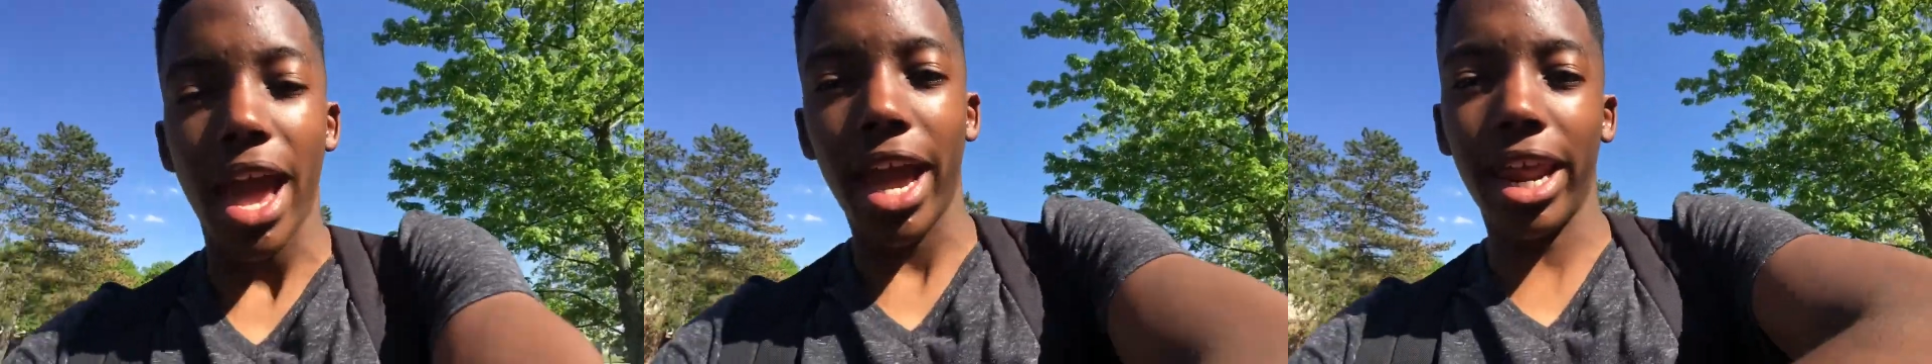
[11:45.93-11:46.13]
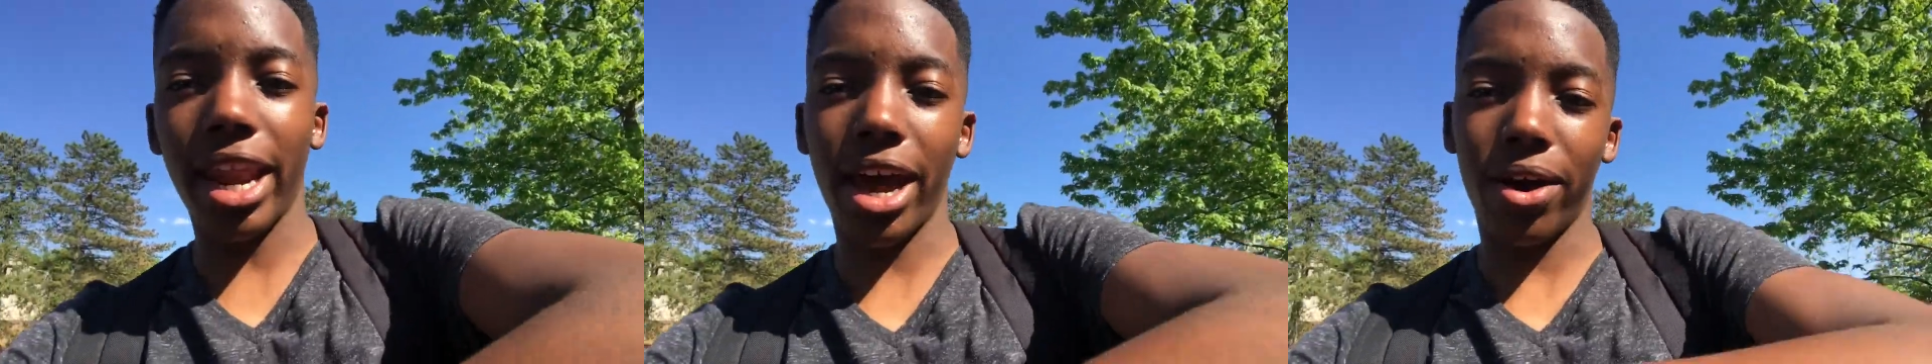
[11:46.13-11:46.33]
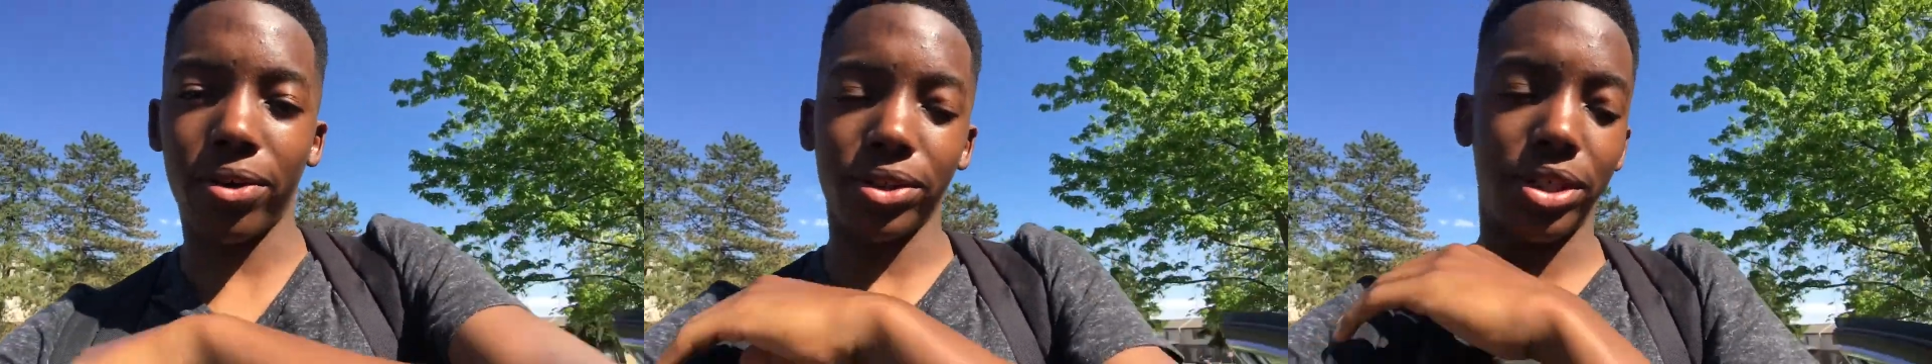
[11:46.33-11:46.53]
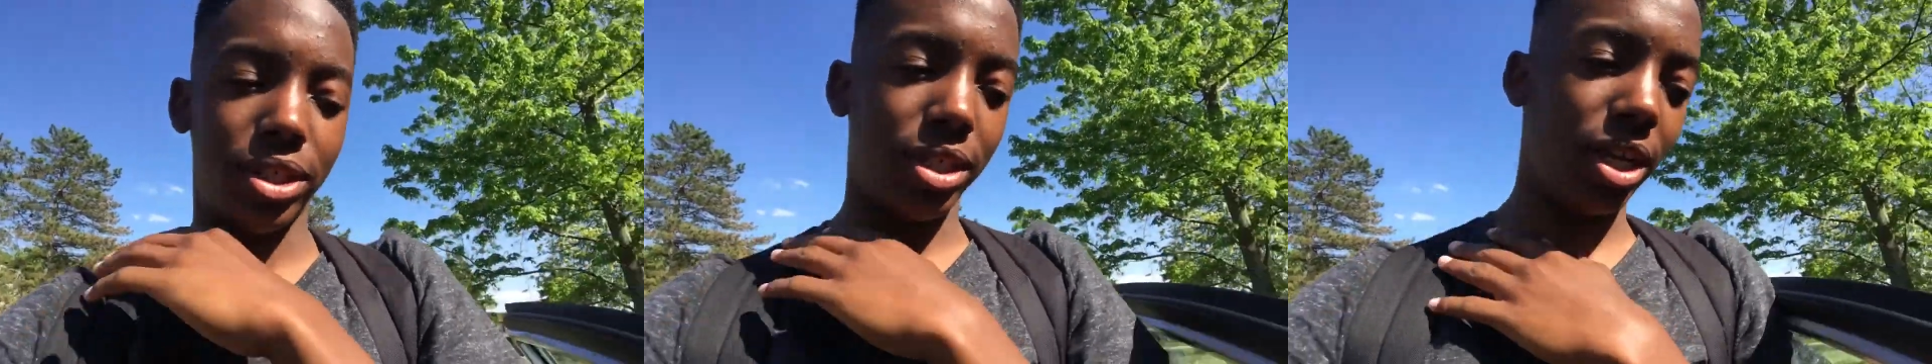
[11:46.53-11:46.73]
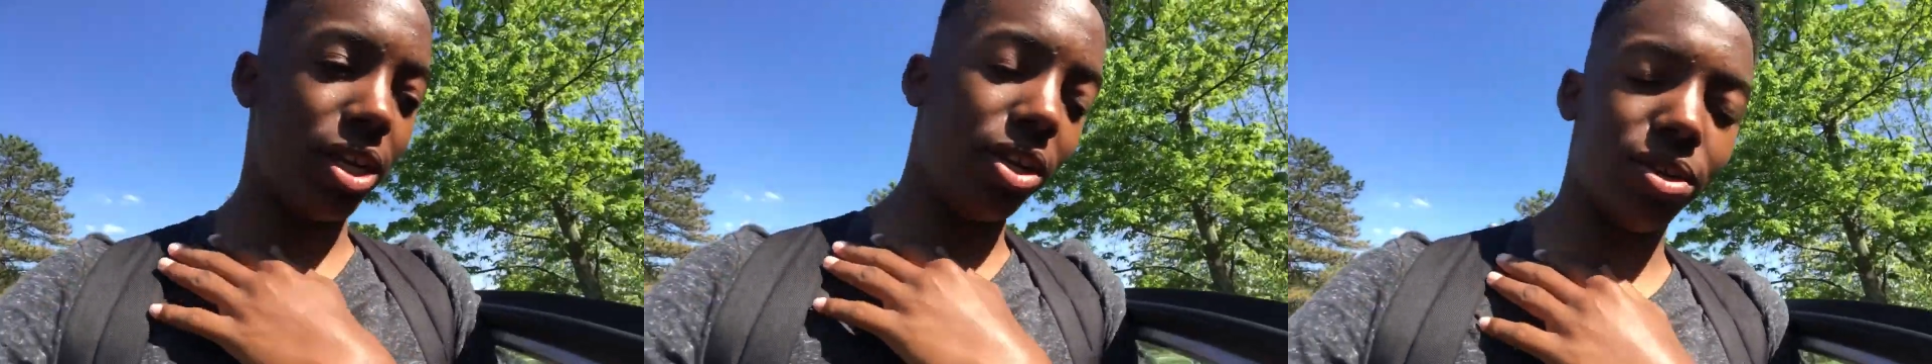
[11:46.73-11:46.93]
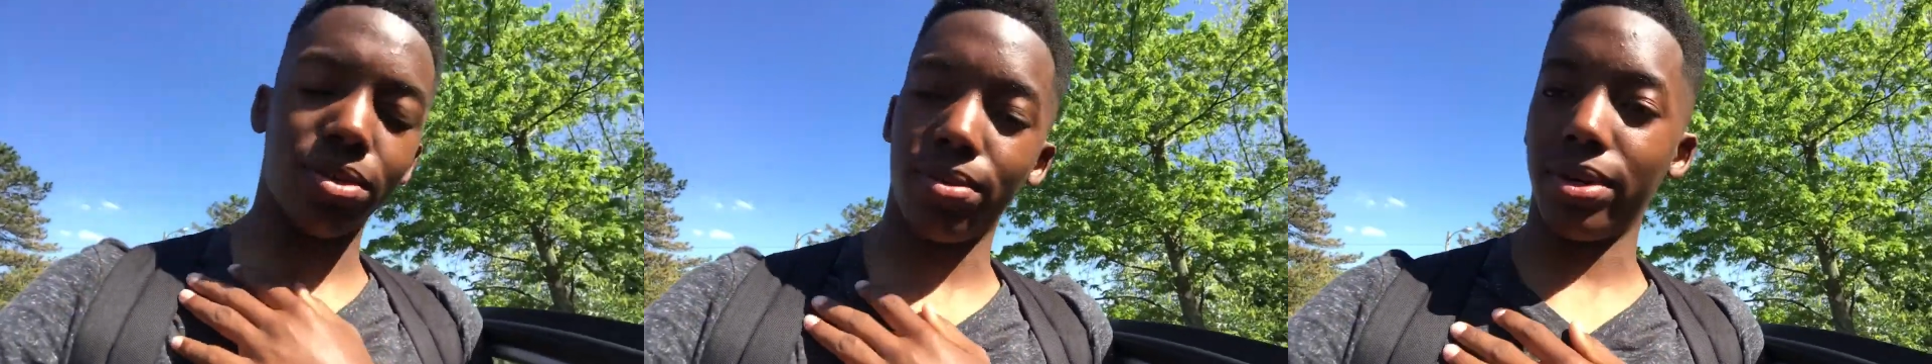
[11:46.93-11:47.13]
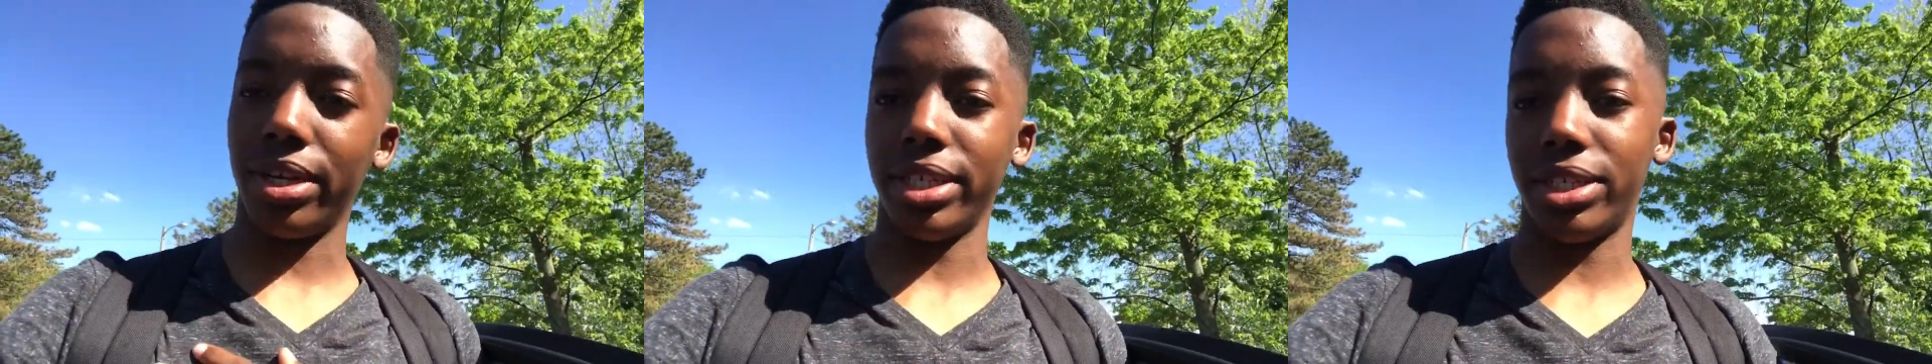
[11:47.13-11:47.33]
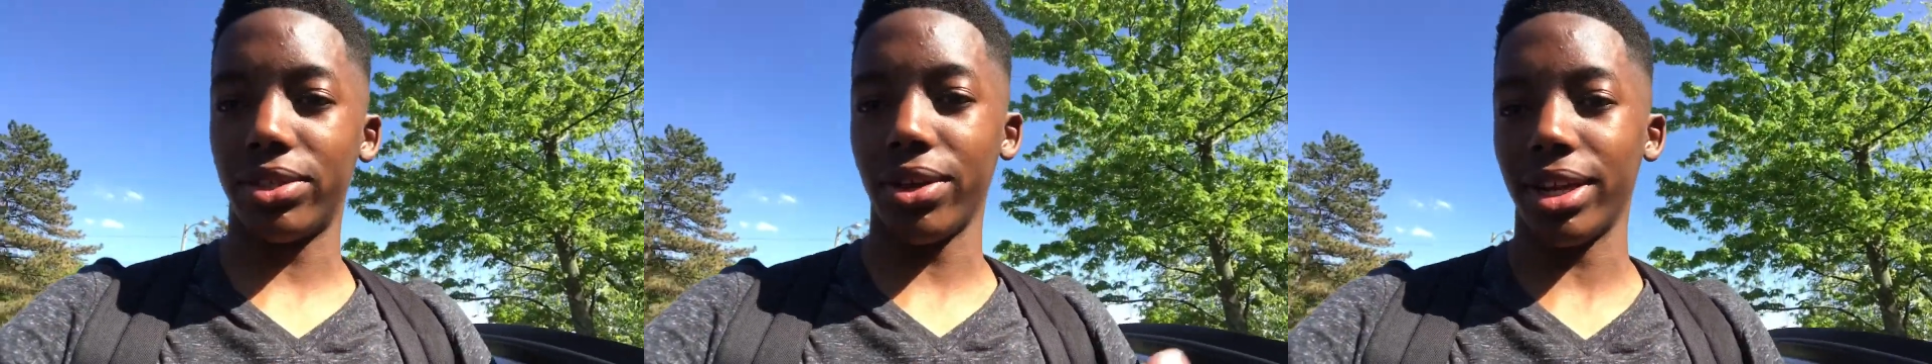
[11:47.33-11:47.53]
And I will see you. Well,
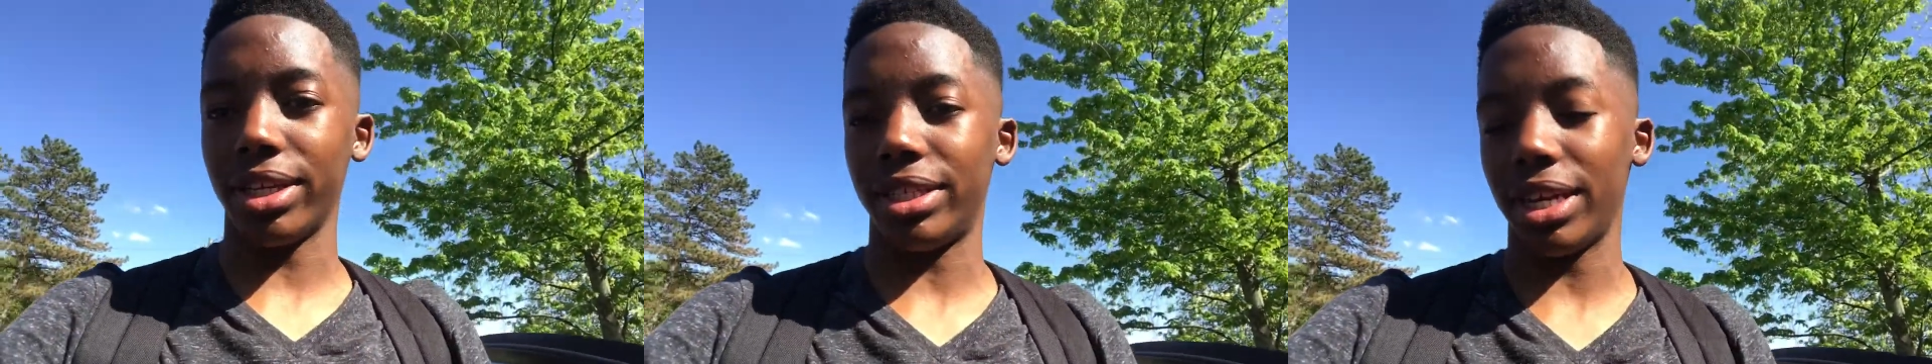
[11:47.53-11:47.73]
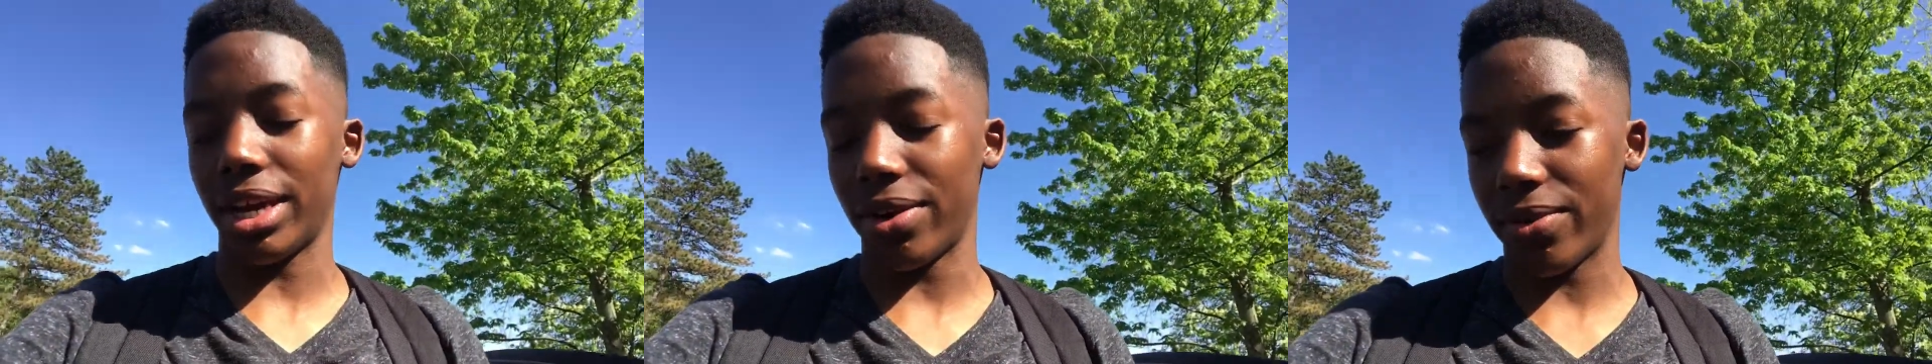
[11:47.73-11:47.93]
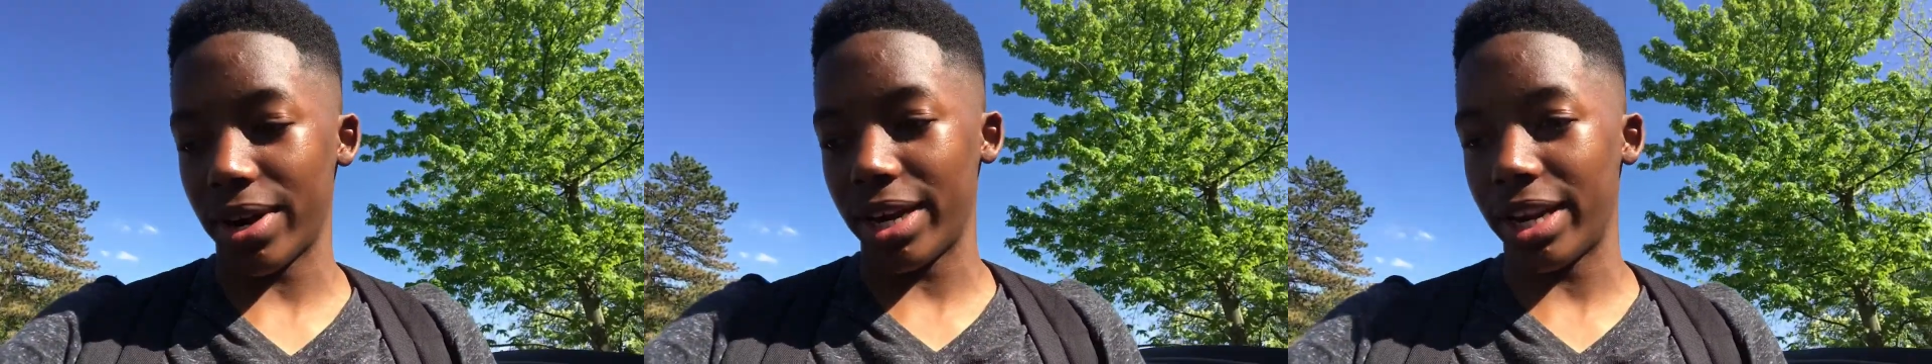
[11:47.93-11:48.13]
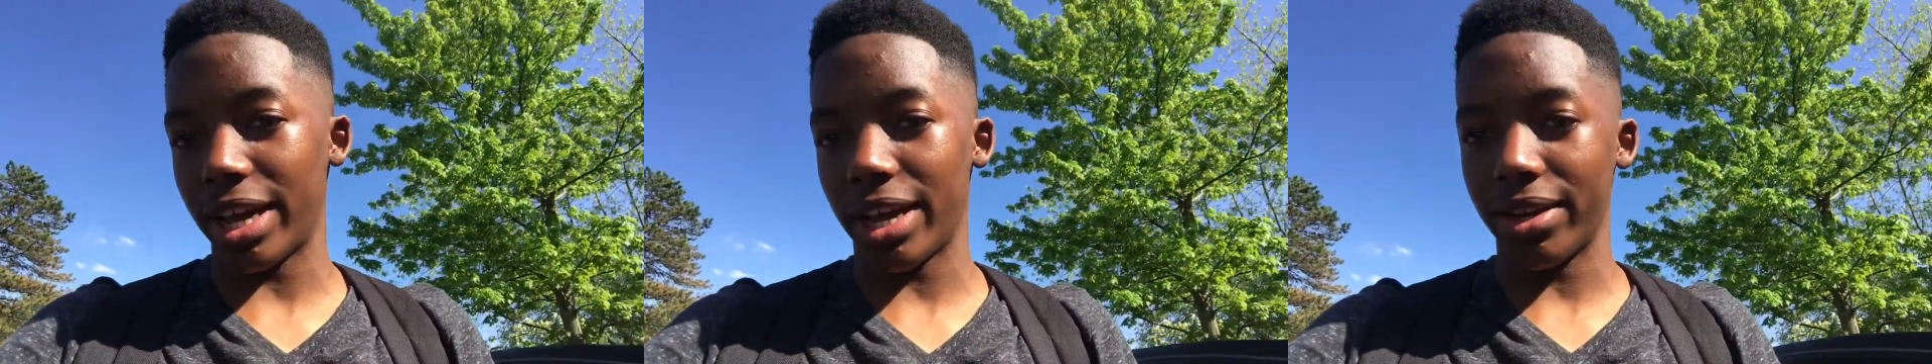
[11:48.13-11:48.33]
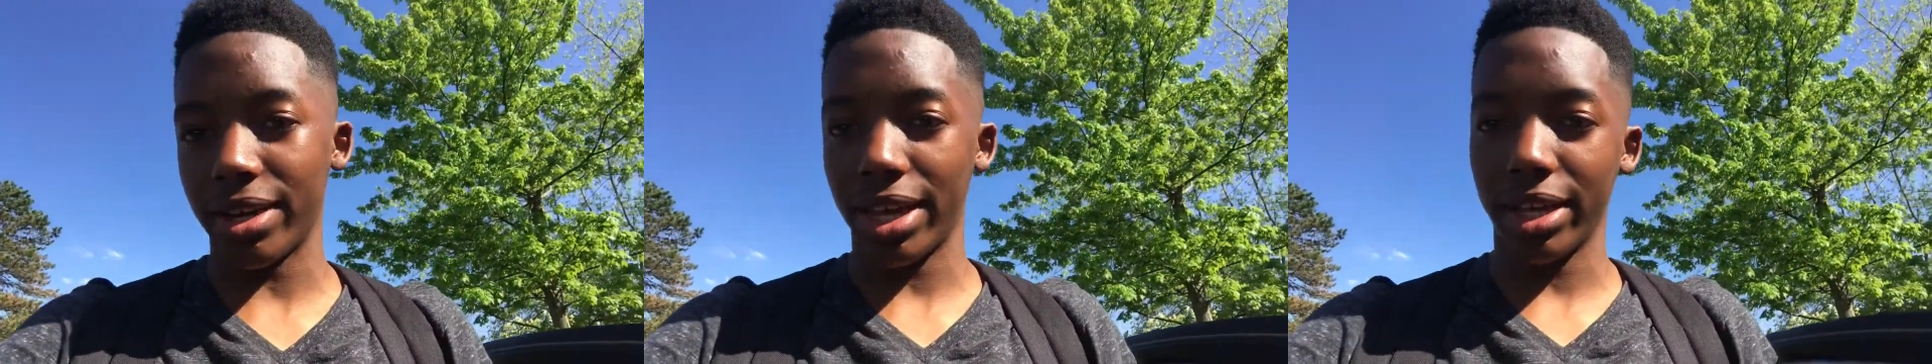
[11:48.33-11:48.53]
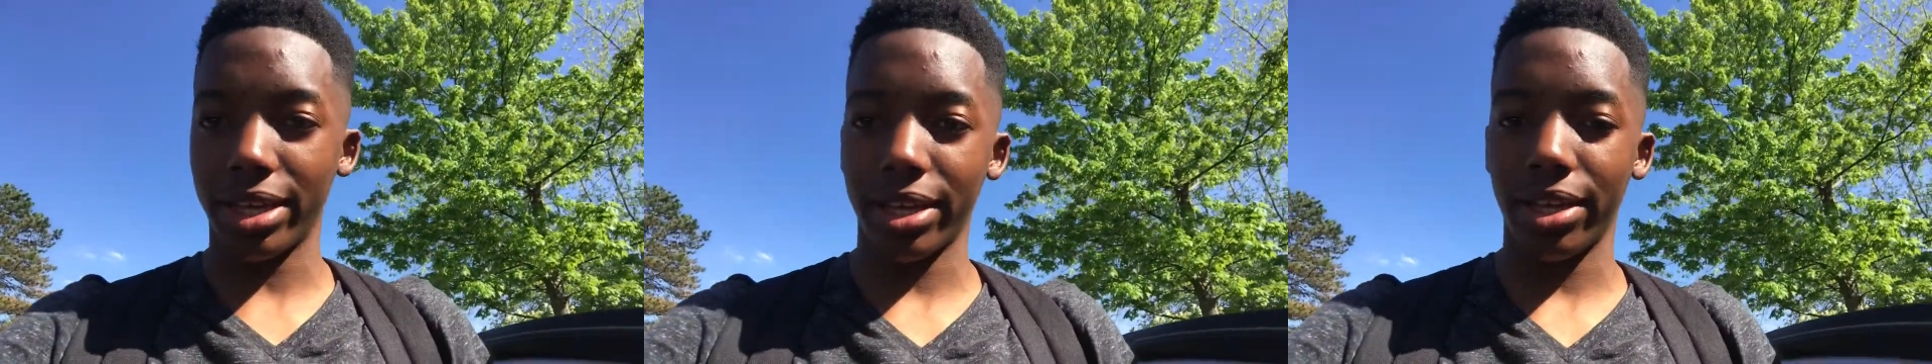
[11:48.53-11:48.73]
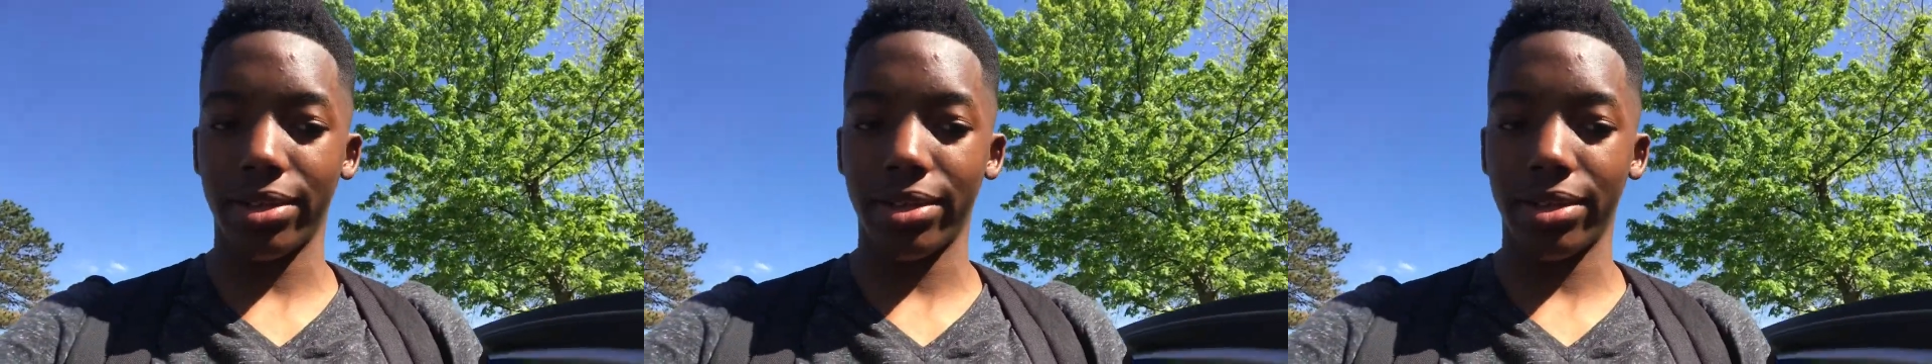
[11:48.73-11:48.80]
it's gonna start right now. And